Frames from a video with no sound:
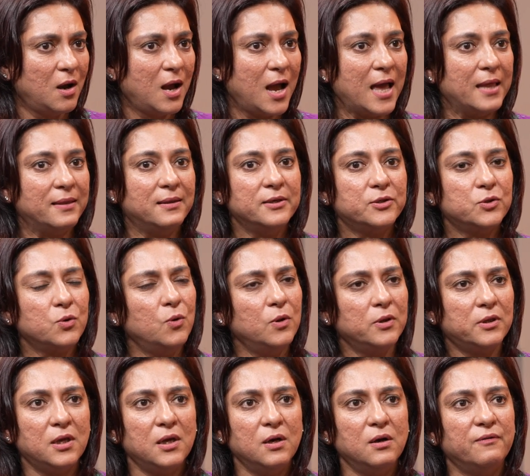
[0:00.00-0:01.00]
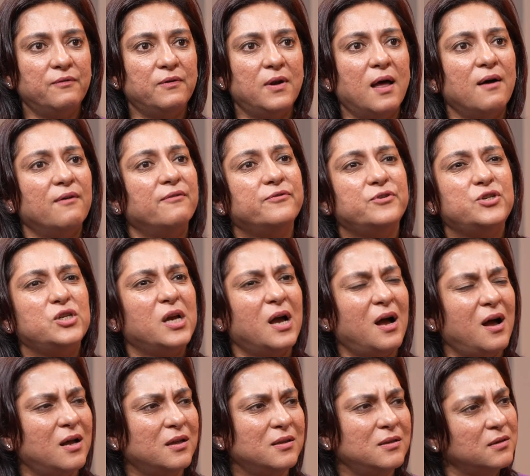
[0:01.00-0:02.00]
And this whole thing of love
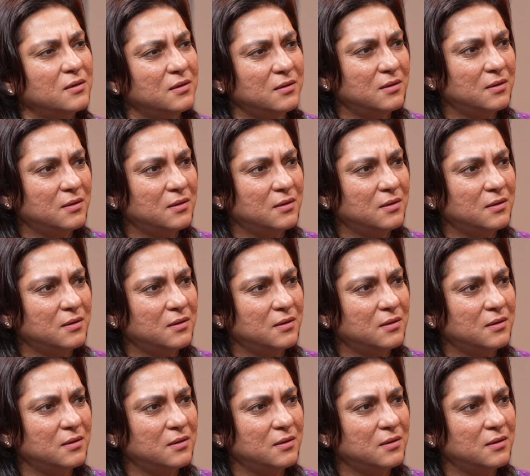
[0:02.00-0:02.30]
jihad.